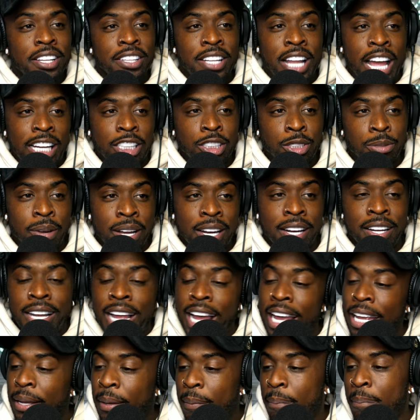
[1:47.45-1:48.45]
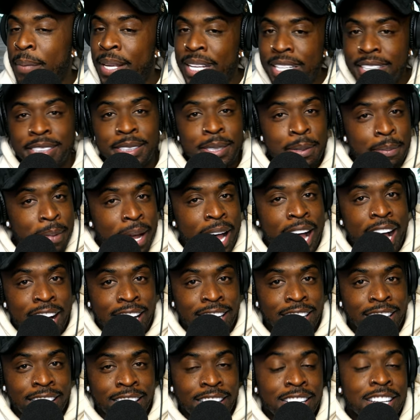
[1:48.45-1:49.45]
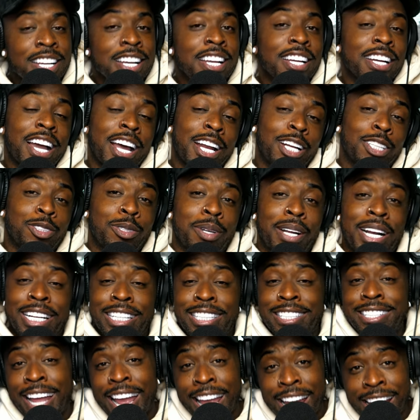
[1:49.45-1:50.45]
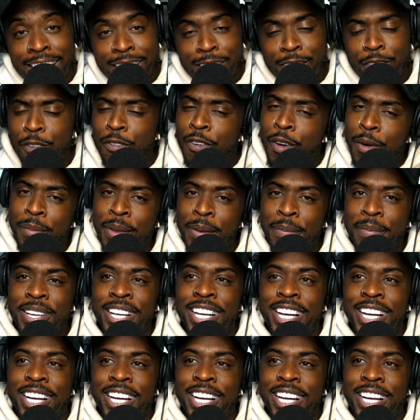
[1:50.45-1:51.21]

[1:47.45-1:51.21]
like trying to like meet somebody, kind of trying to date, you feel me?